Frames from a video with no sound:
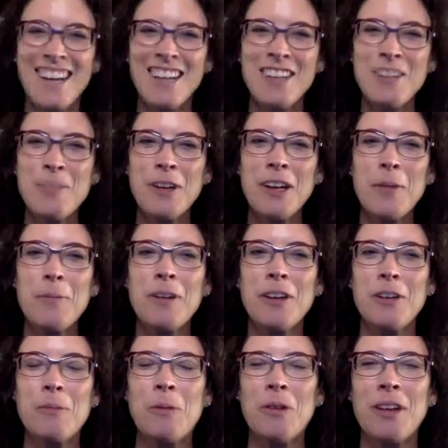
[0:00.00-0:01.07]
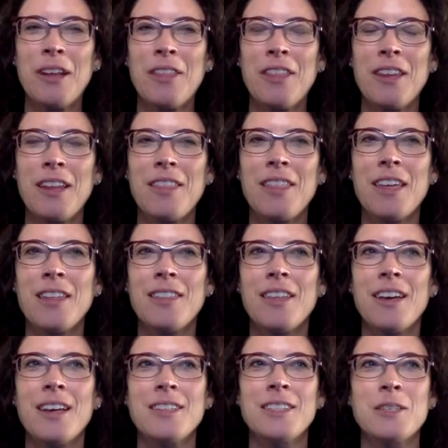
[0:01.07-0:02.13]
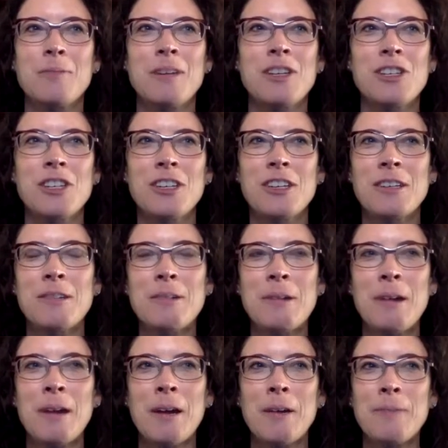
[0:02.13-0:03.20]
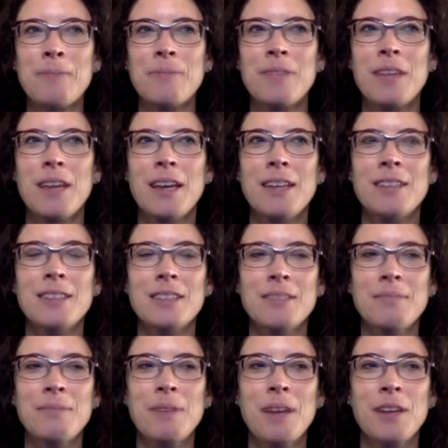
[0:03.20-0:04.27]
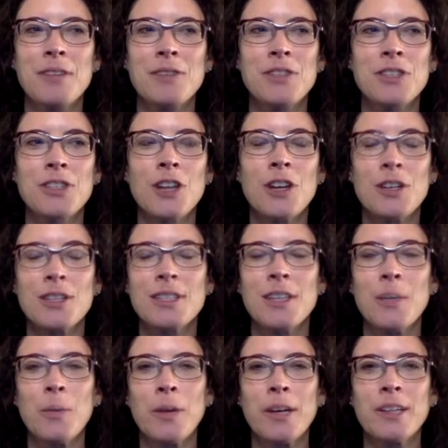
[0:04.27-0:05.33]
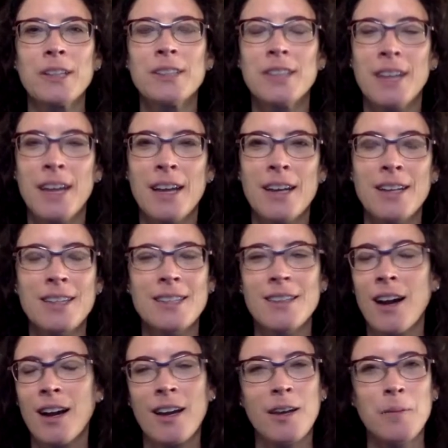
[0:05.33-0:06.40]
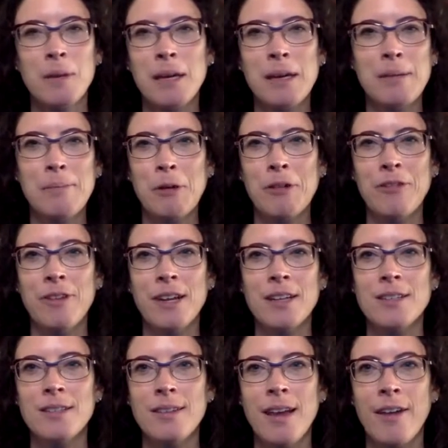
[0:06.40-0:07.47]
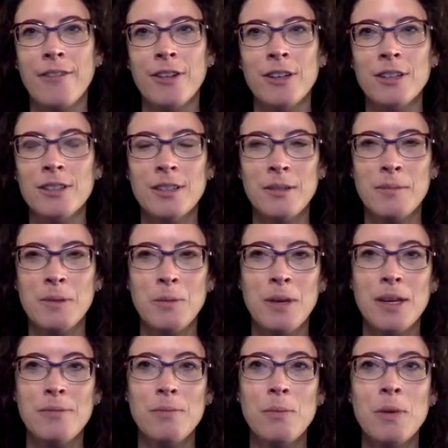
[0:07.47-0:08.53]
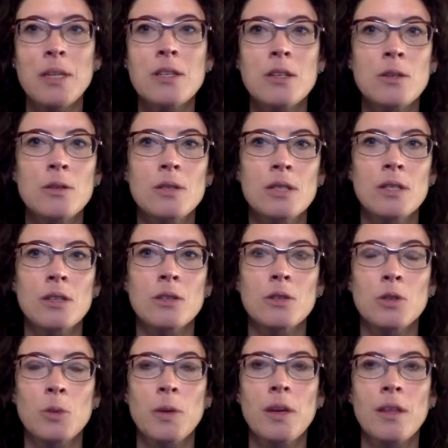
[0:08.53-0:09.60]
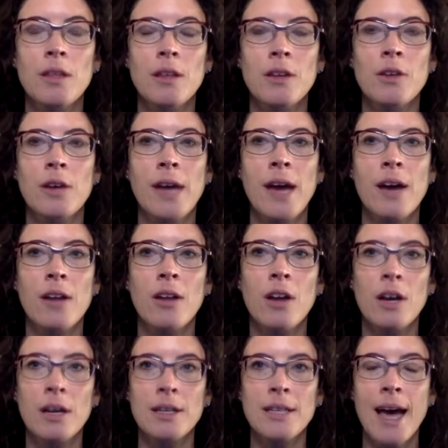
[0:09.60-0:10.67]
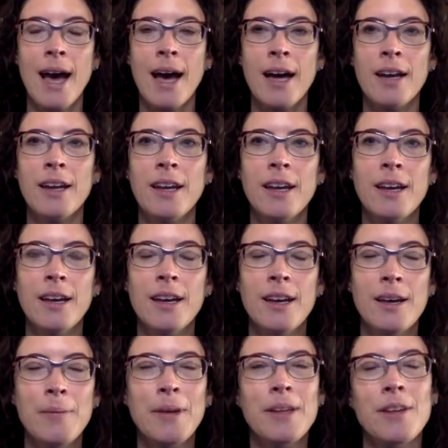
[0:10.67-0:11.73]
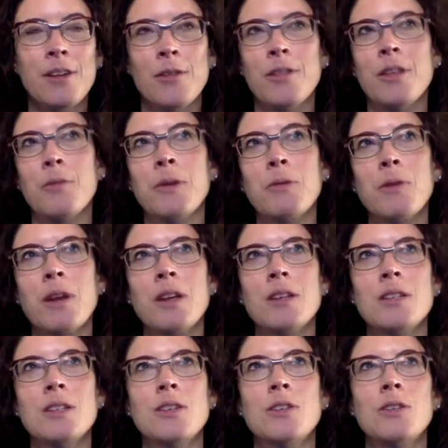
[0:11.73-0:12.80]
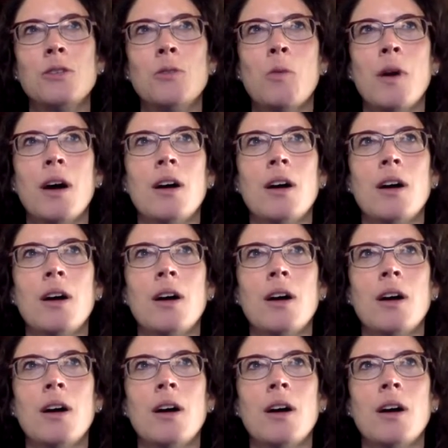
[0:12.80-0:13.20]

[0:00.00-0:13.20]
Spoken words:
and you bring up a good point, Anthony. I think the estimation, it's kind of start somewhere, and it's not going to be perfect ever. I mean, we do still tweak the catalog a tad, but then we run into,